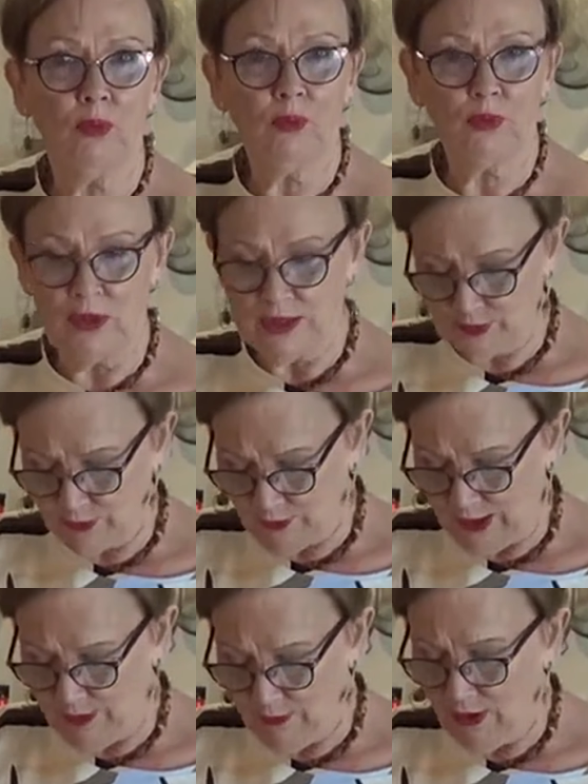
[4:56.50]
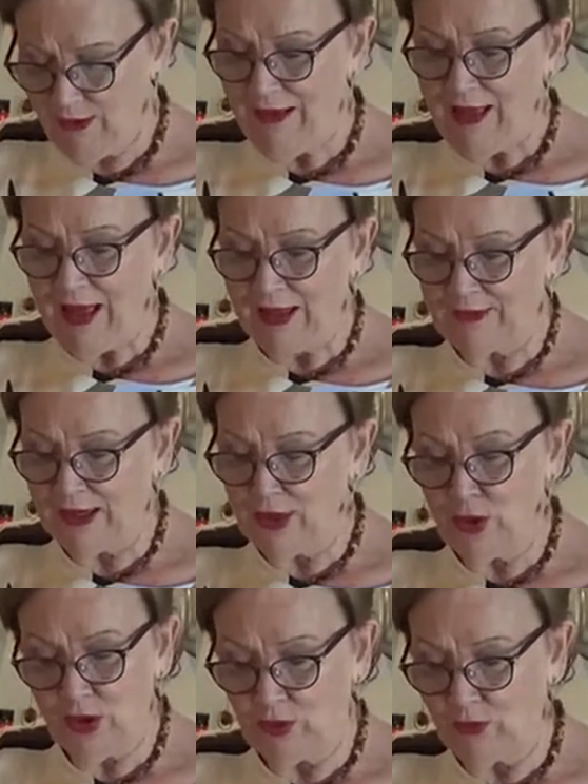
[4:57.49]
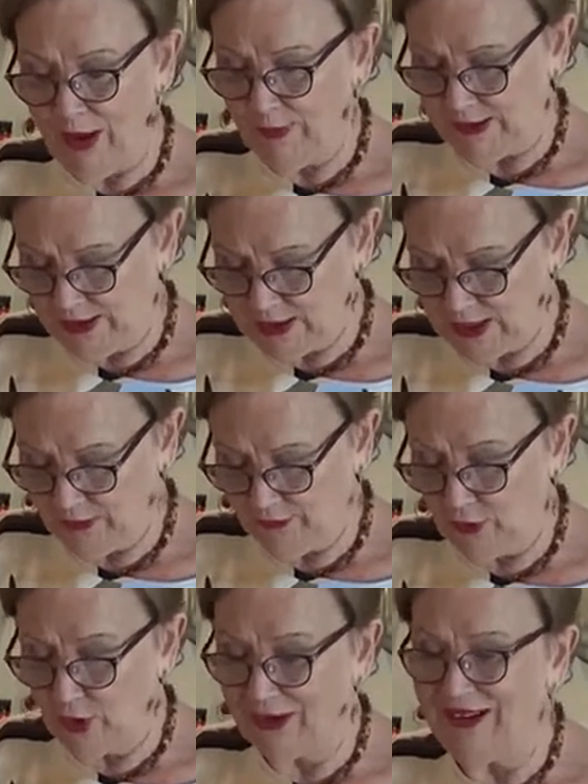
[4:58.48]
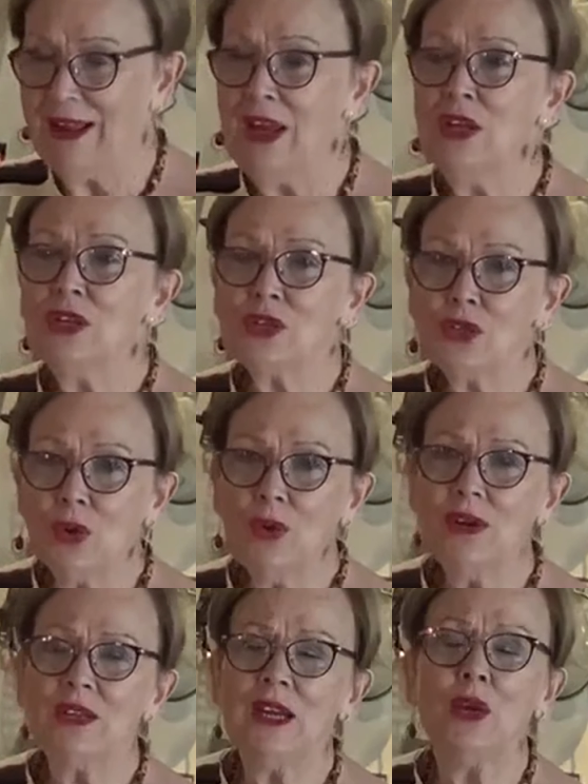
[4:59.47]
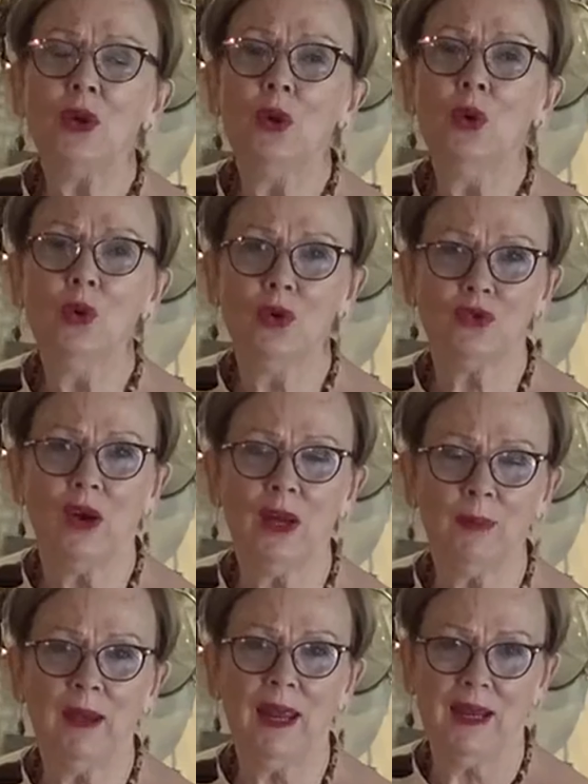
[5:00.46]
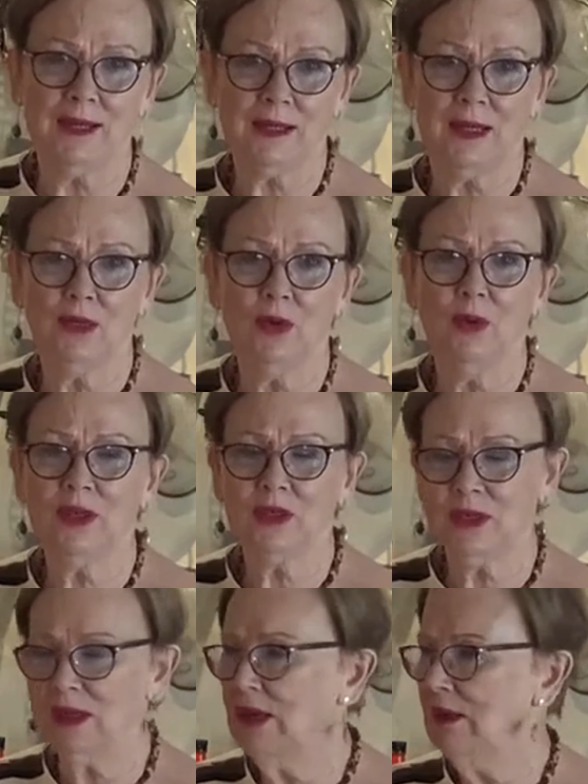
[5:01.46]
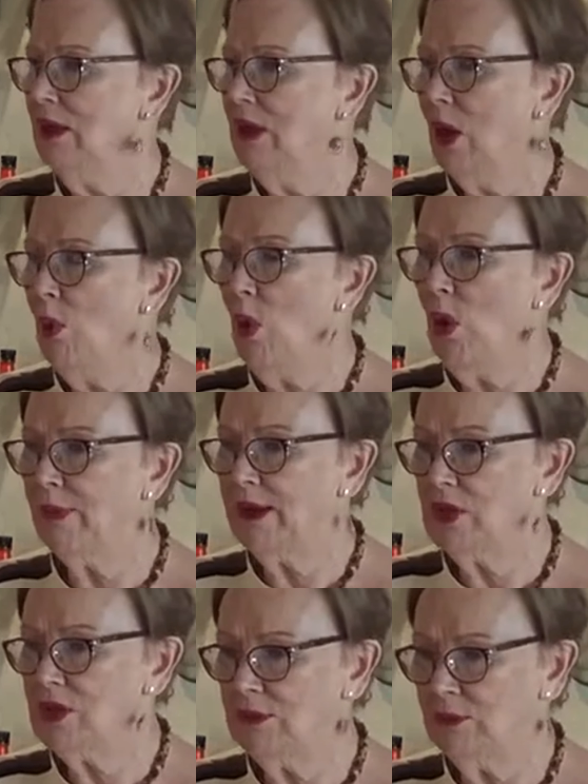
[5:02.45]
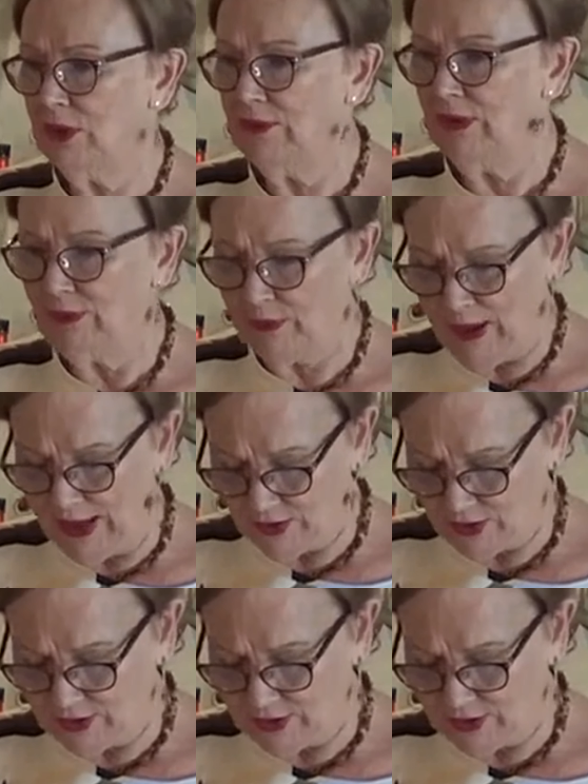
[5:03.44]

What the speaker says: greaseproof paper, and then you can wrap it in tin foil. Store it in a cool, dry place. I don't want it in a warm kitchen, so if you have a pantry or